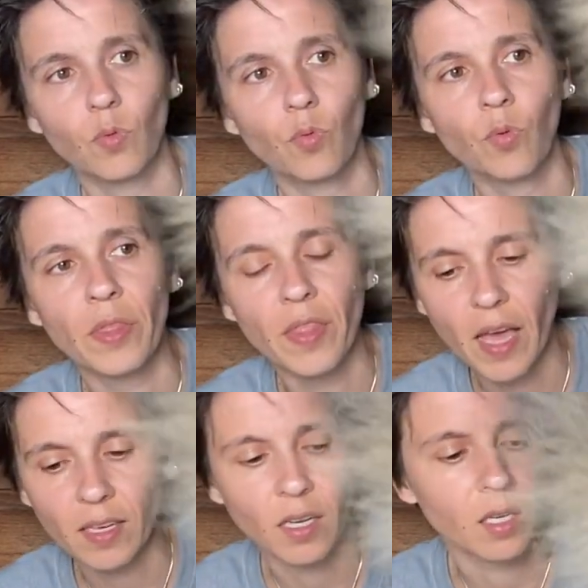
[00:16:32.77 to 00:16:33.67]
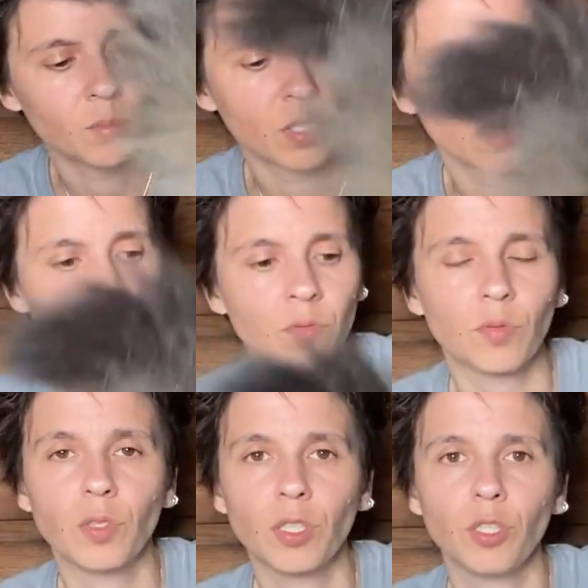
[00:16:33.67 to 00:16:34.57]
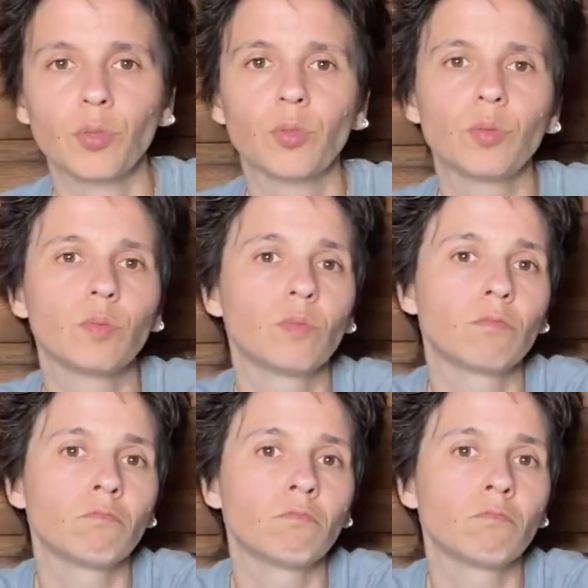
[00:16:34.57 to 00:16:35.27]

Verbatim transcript: when that comes in for you,